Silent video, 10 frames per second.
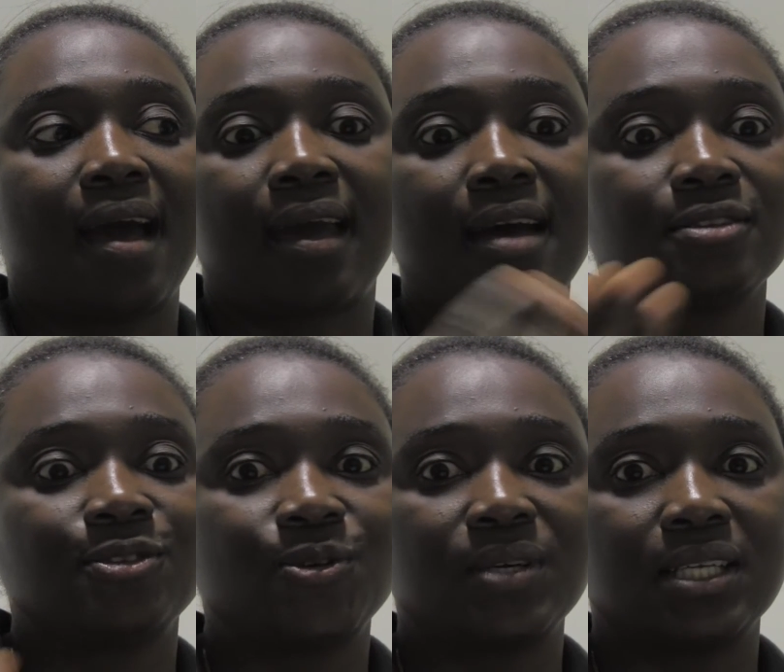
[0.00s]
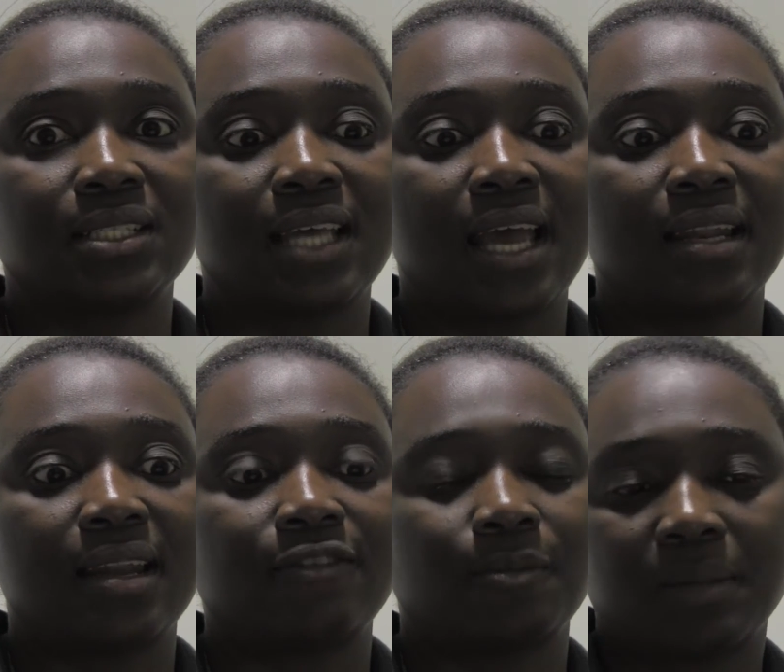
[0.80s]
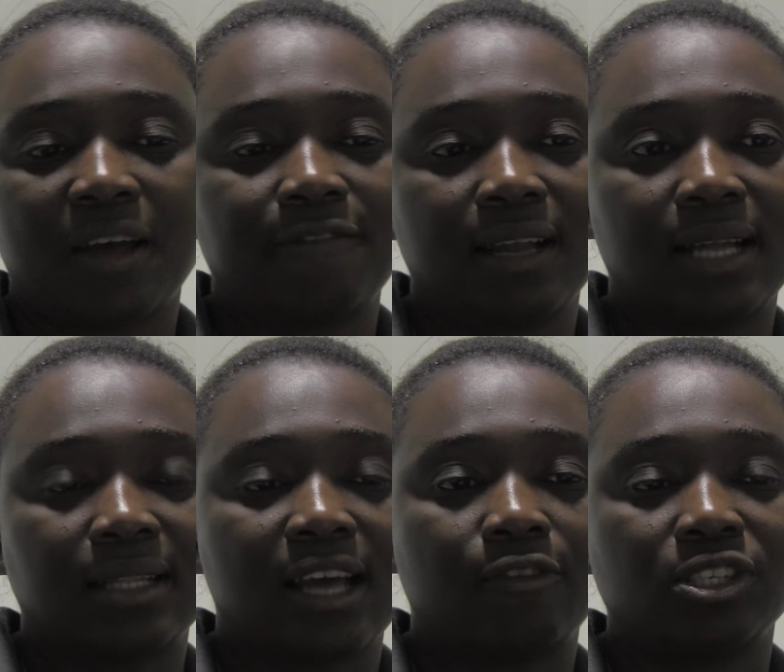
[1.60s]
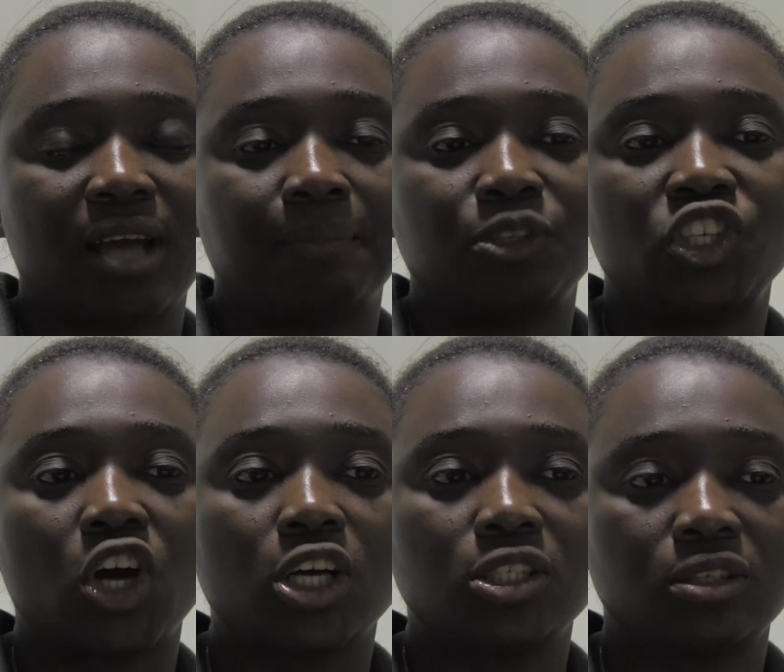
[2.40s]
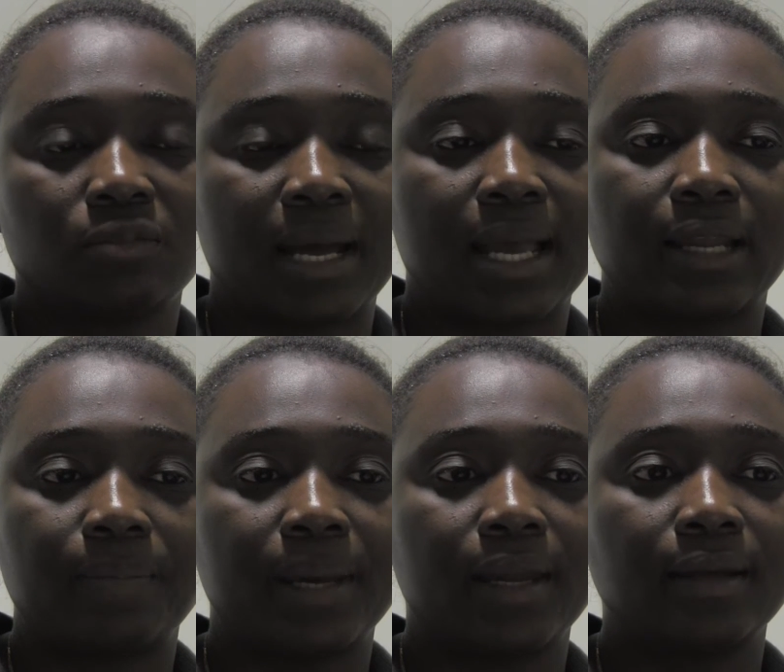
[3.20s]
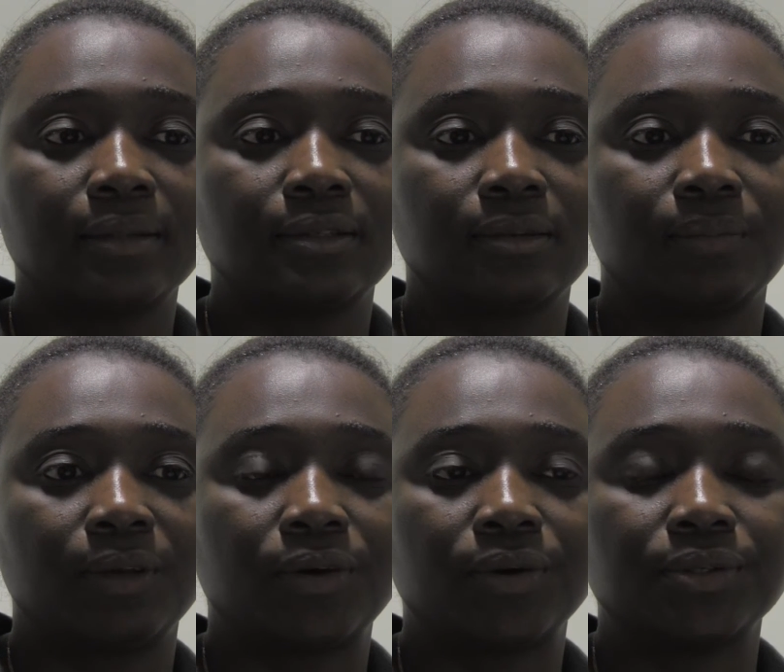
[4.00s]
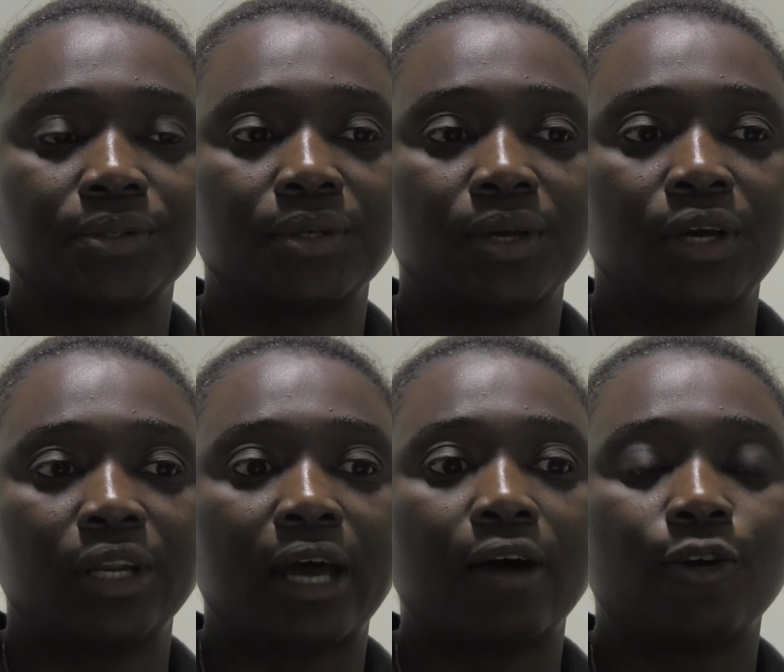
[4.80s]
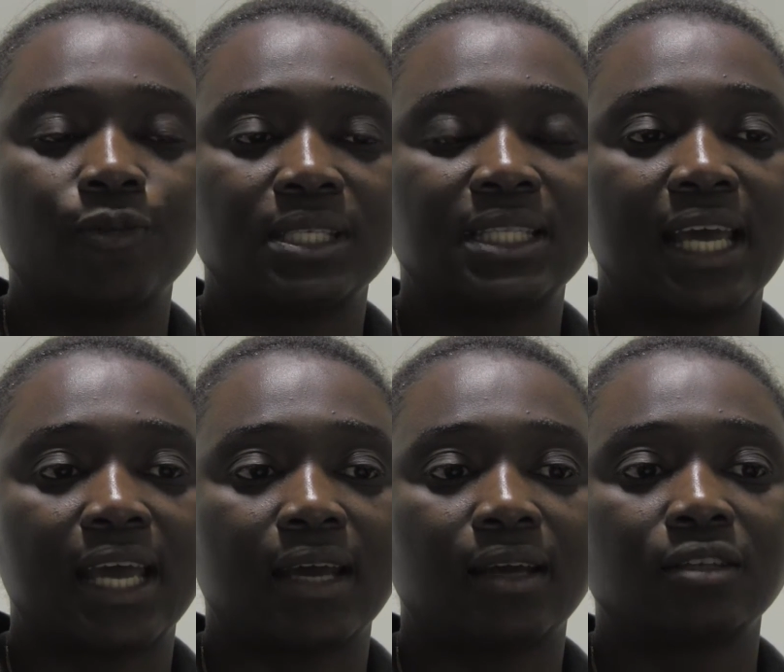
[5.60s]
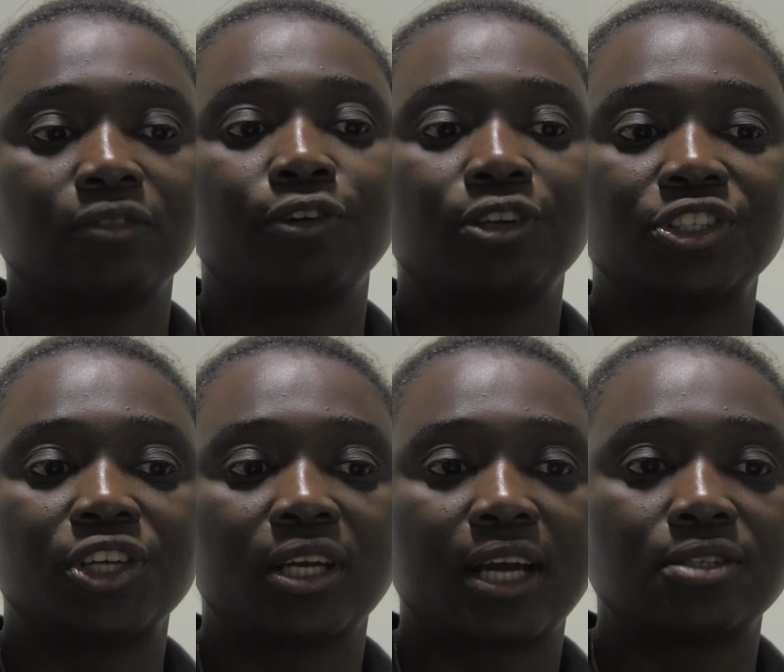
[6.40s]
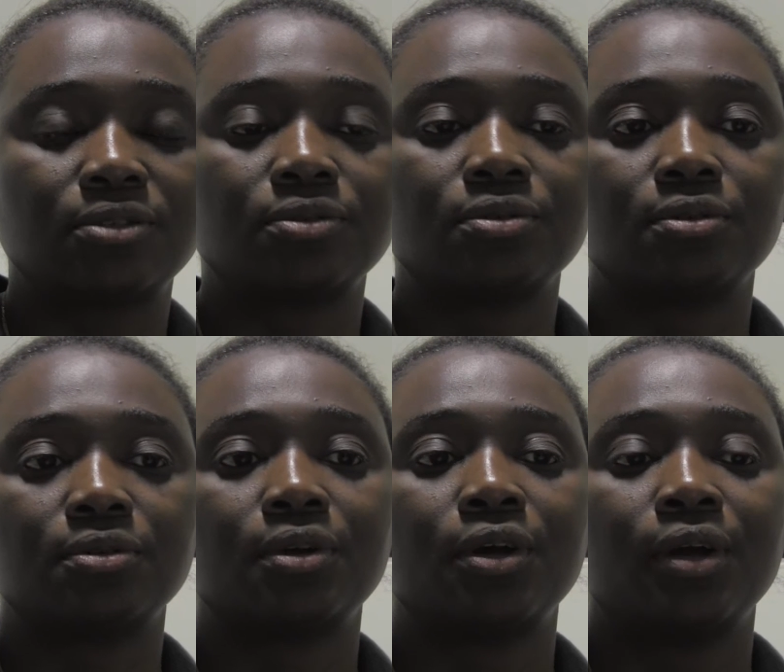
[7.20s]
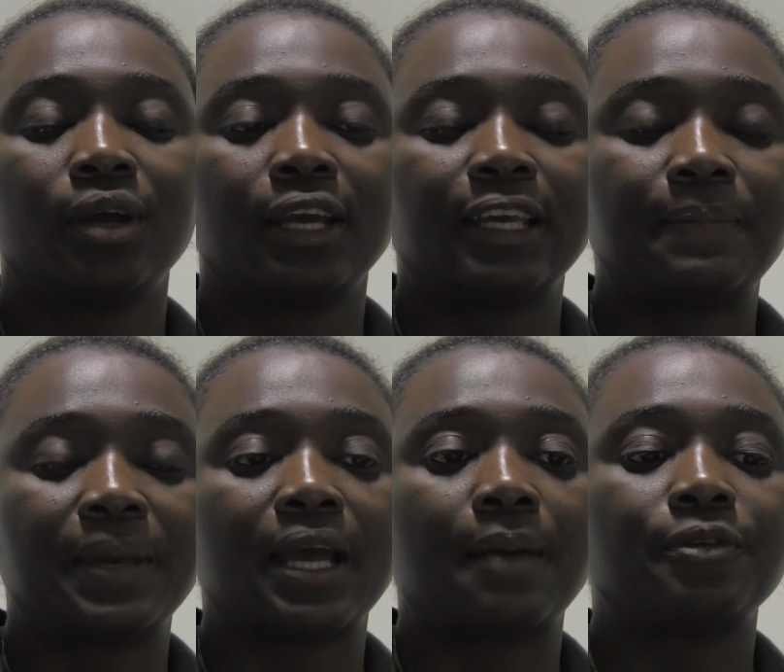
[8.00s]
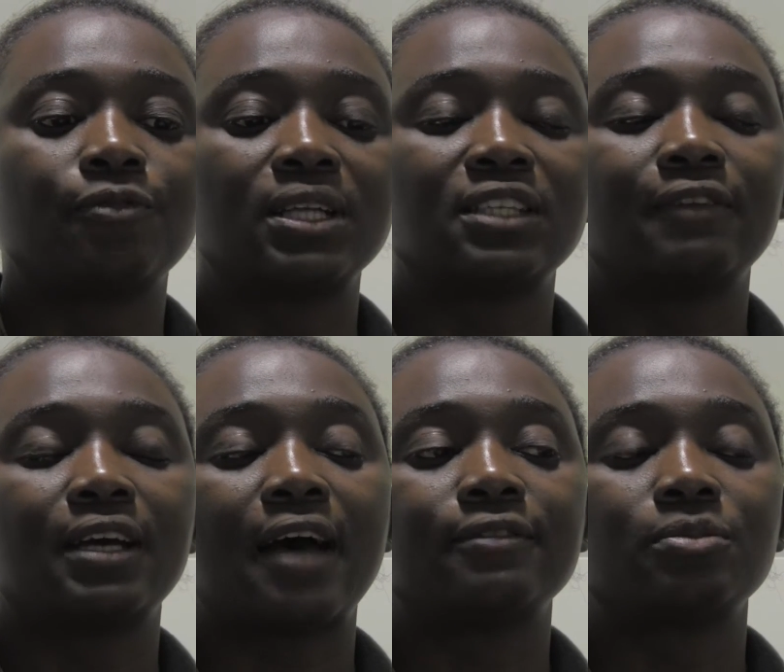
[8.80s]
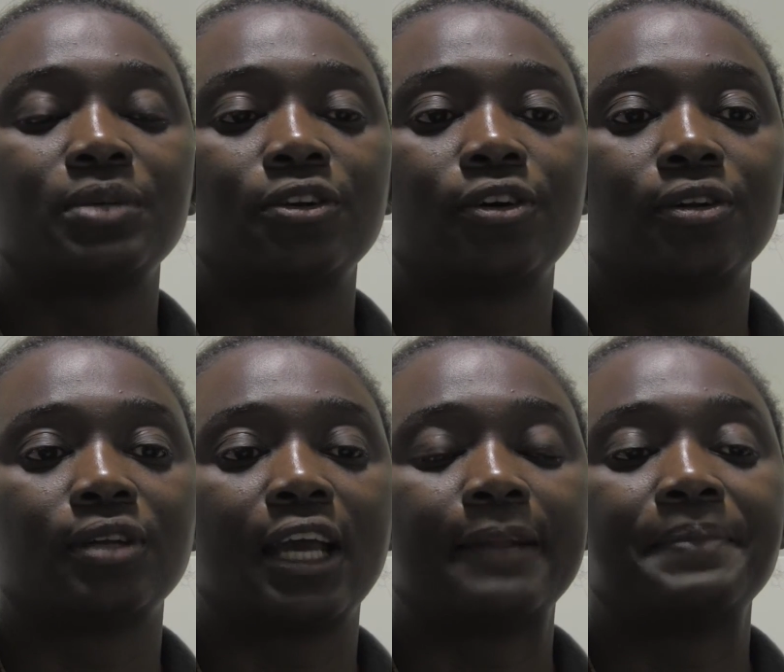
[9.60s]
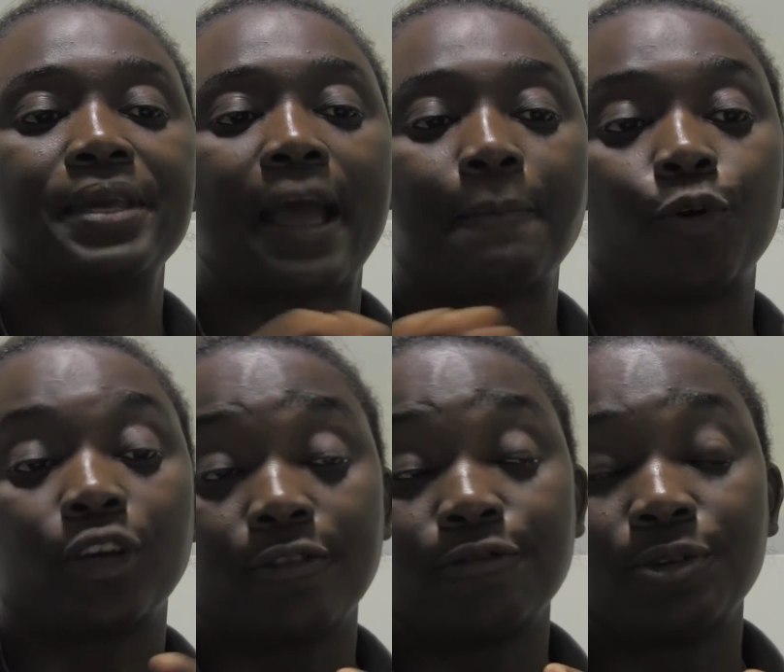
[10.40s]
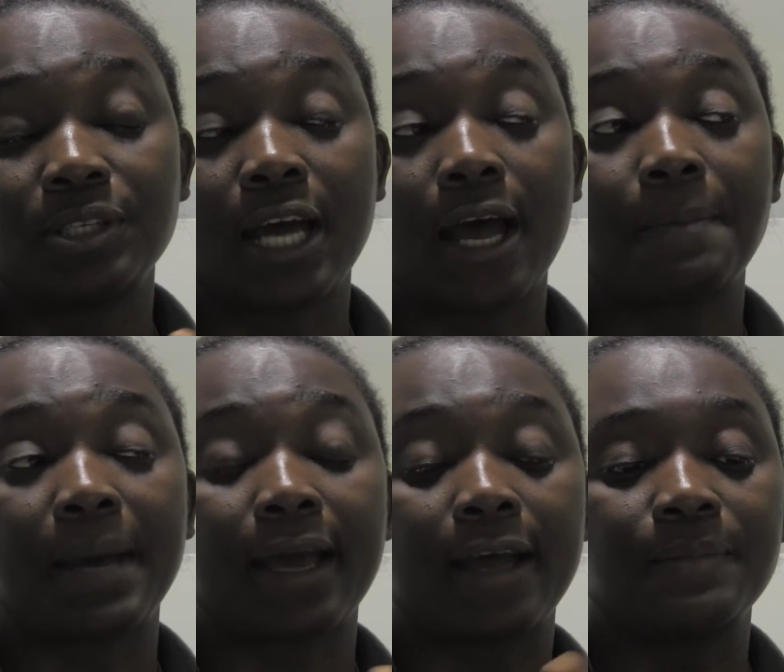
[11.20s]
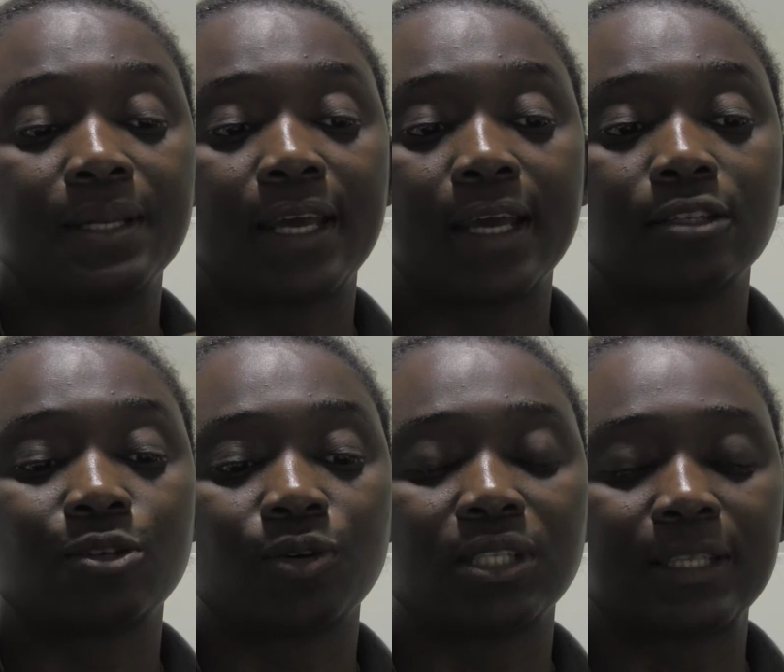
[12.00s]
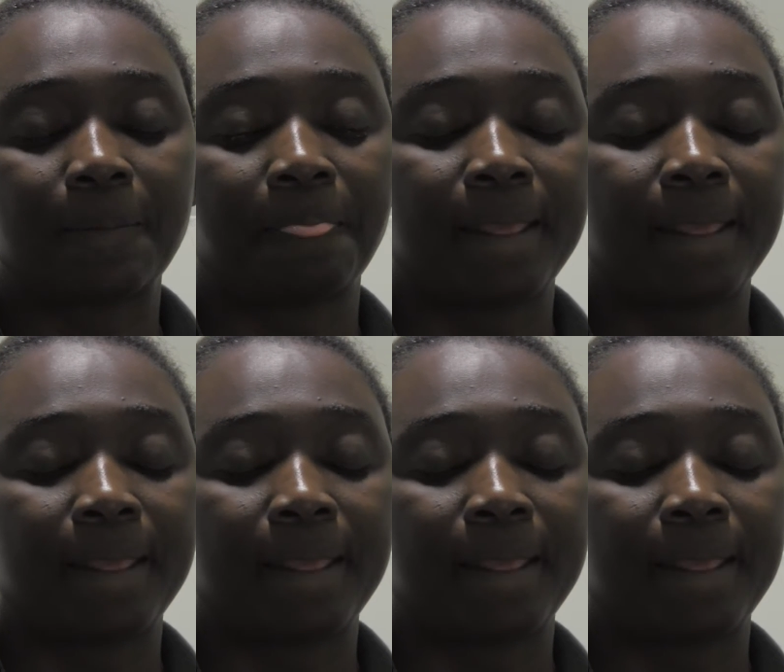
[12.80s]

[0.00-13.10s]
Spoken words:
I can't do it. And sometimes I felt that I'm judged by other parents because they are always there volunteering at school, keeping up with whatever has to be done. And me, I'm working full time, I can't be there. So it's